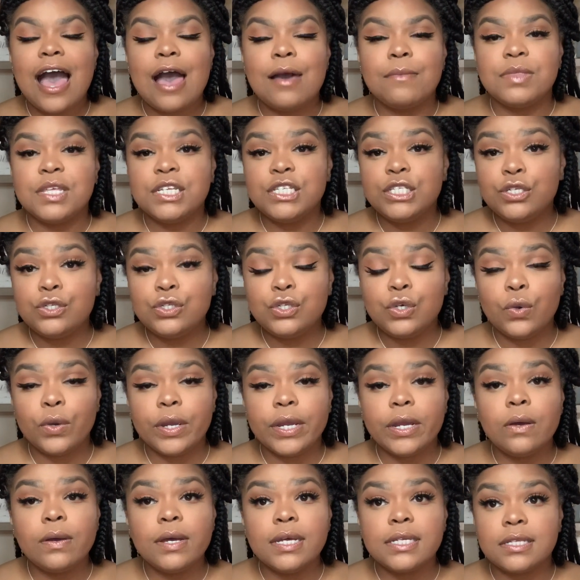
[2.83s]
This
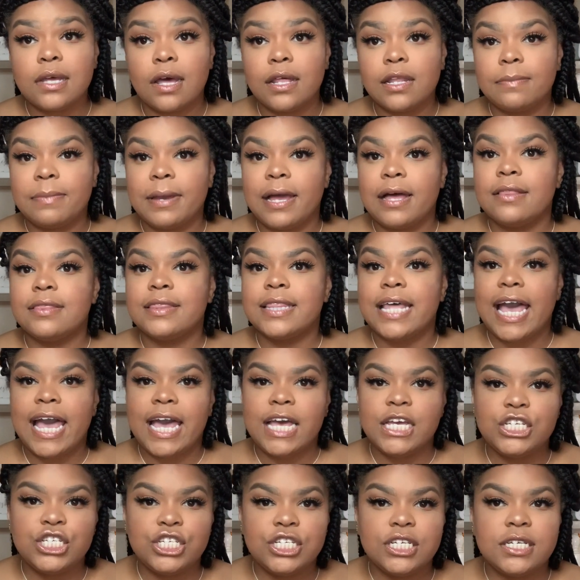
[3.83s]
tutorial is all about
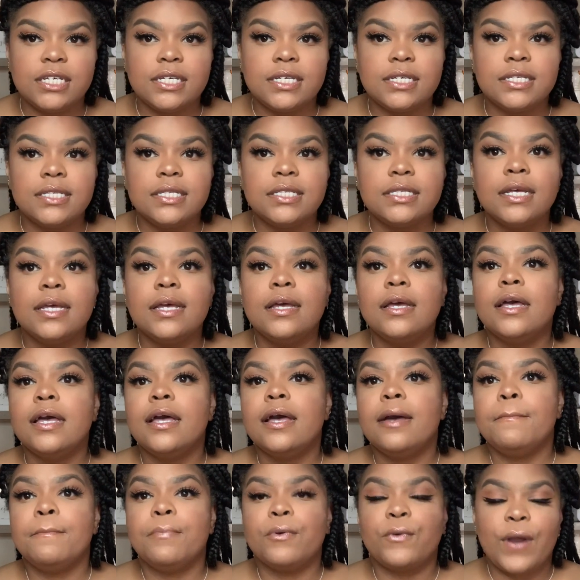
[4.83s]
lashes,
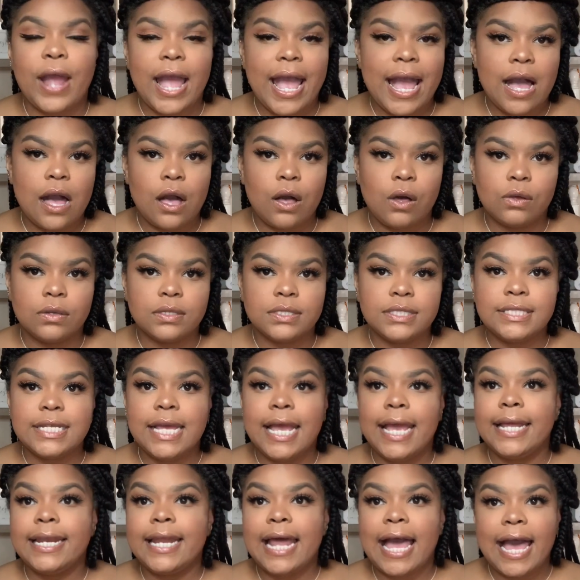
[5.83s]
brows,
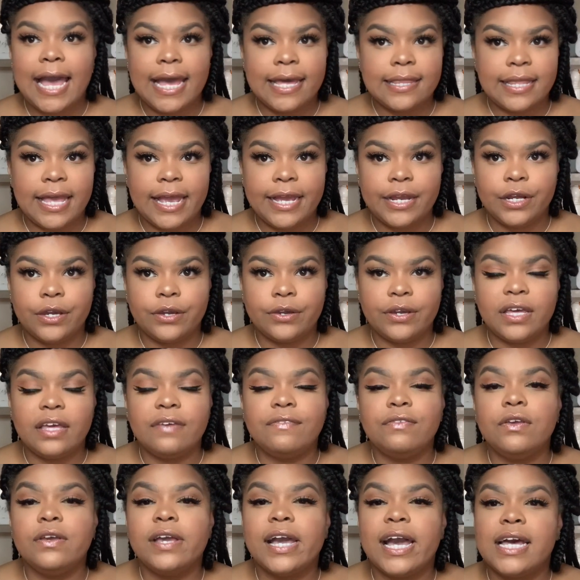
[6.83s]
and eyeliner.
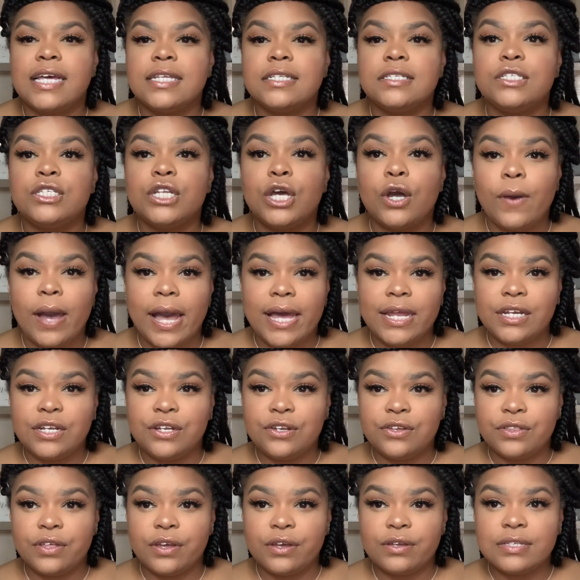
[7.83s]
If you guys know how to
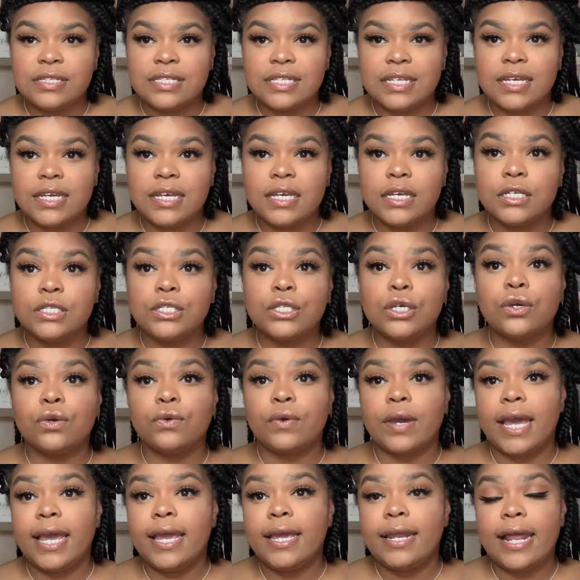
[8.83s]
do those things,
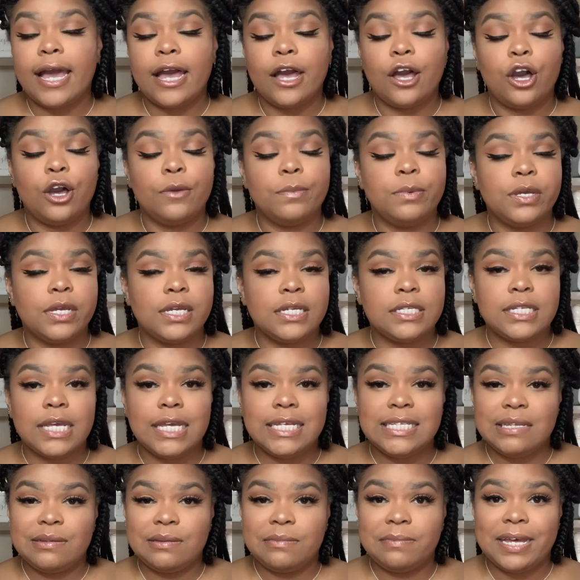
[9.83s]
great. I hope you can
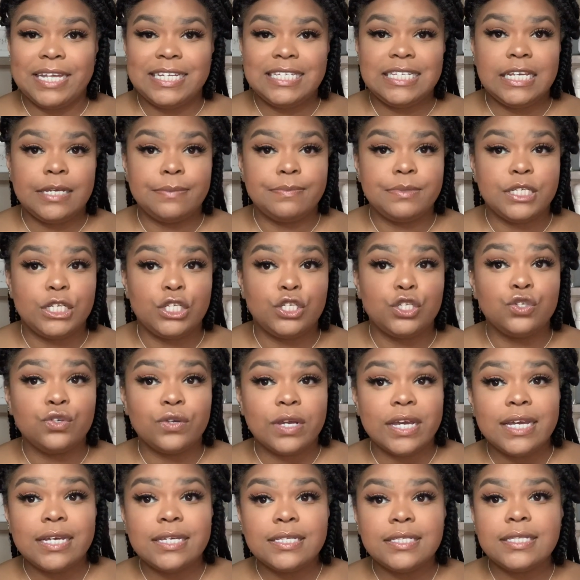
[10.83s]
take some of my tips and
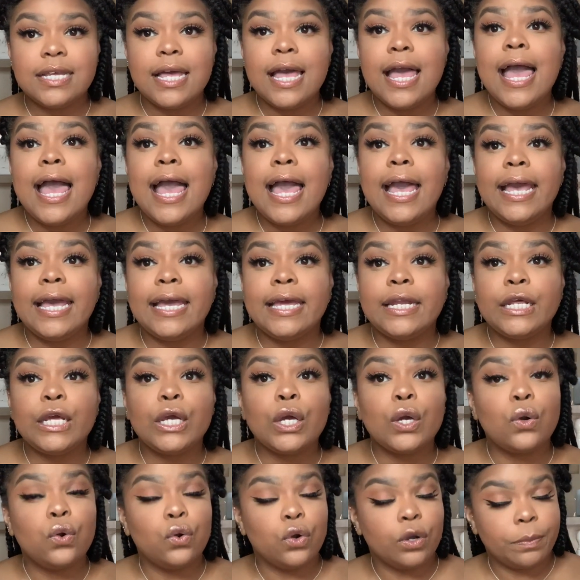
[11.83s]
tricks and
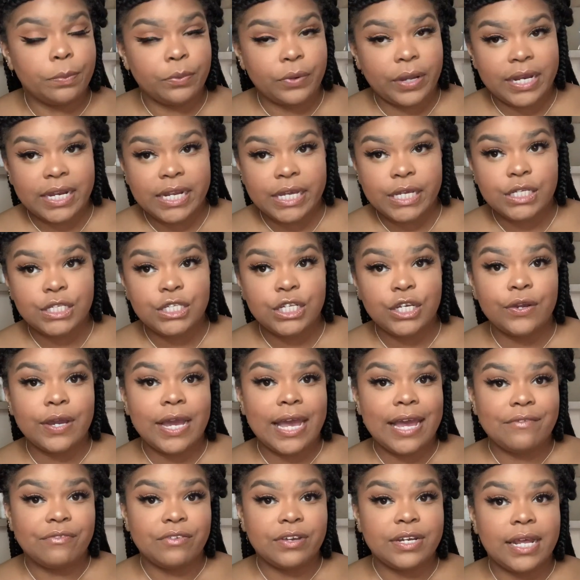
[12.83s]
incorporate it into your
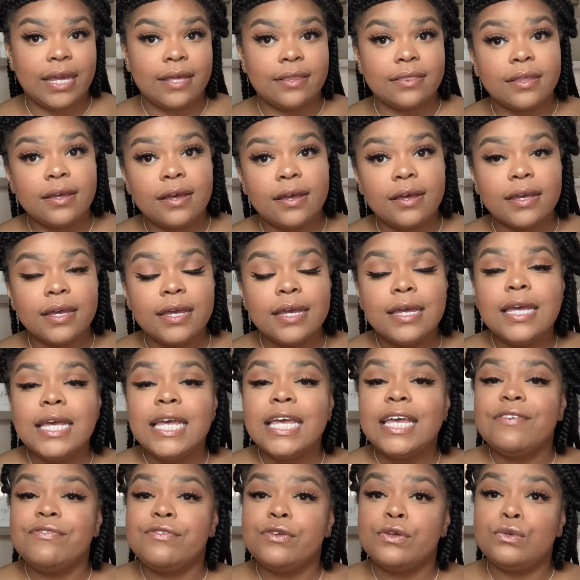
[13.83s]
everyday look.
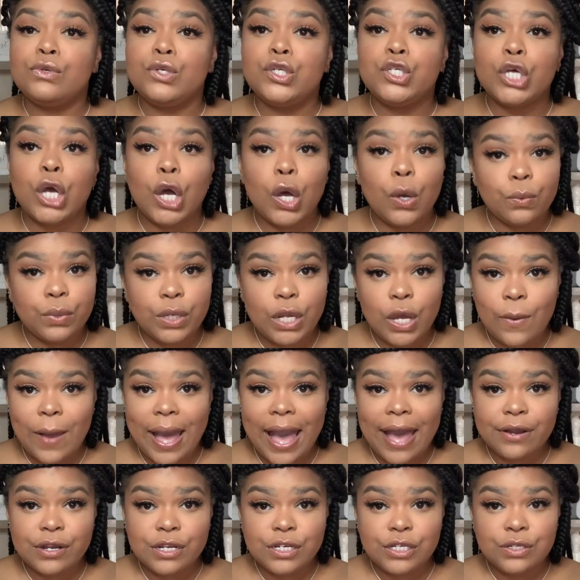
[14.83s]
If you don't know
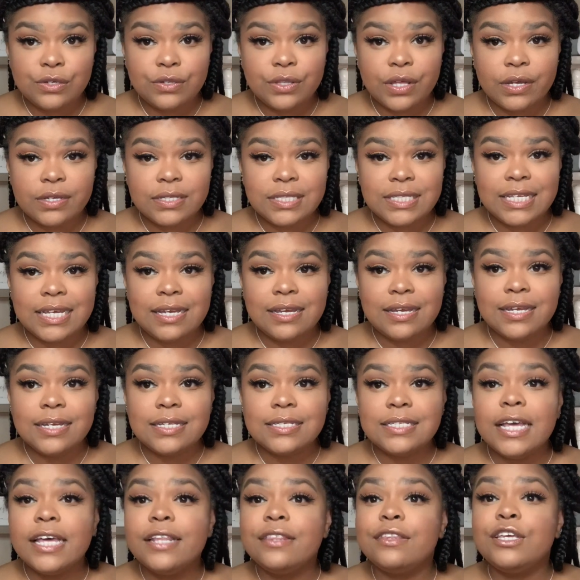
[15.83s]
how to do those
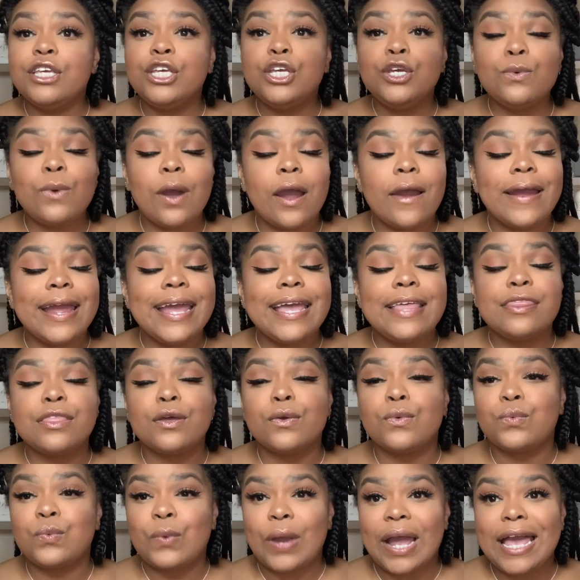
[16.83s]
things, then you are in the
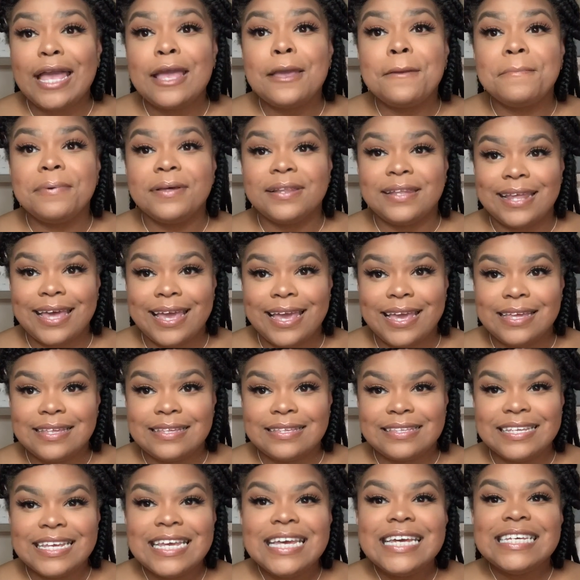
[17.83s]
right
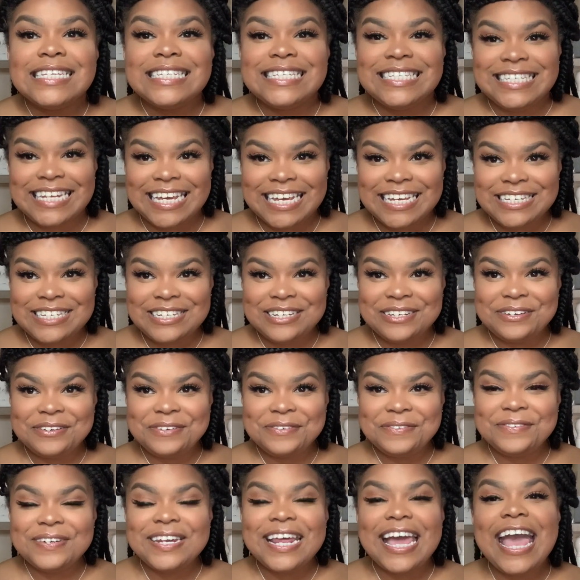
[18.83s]
place. Stay
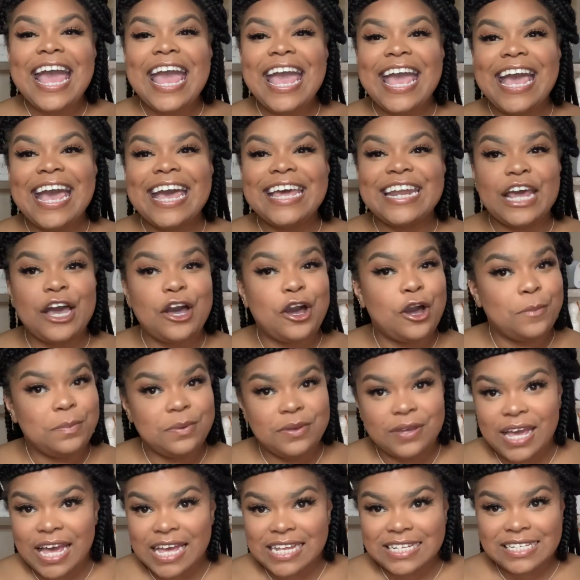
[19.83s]
tuned, and I hope
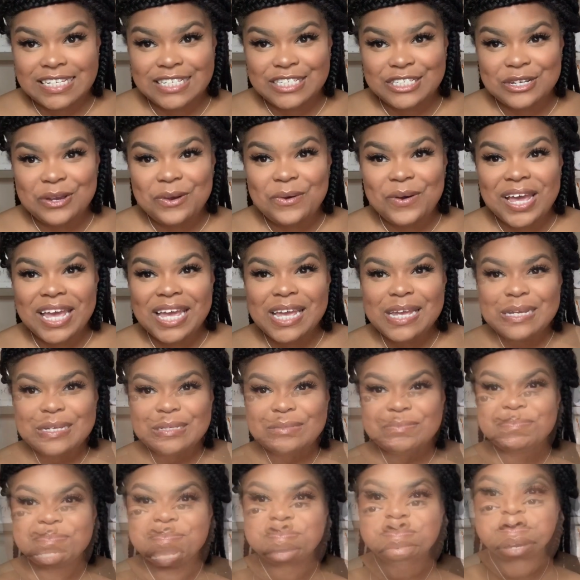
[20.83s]
you guys enjoy.
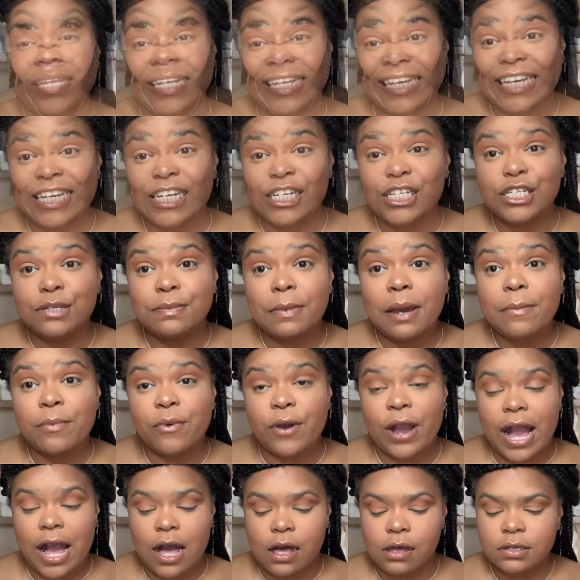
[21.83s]
I'm gonna get into my
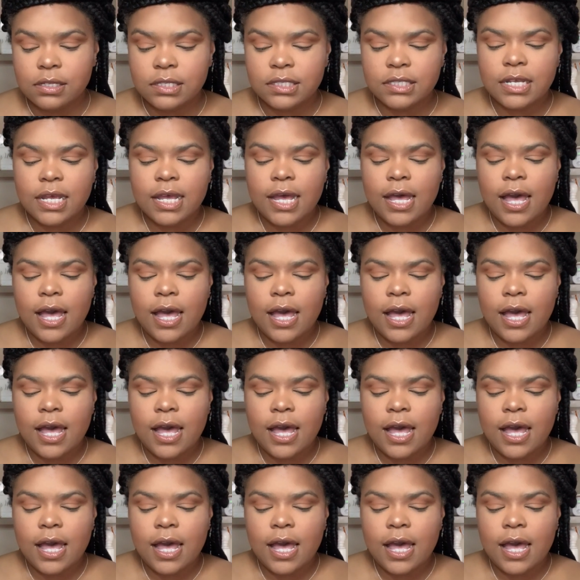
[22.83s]
brows.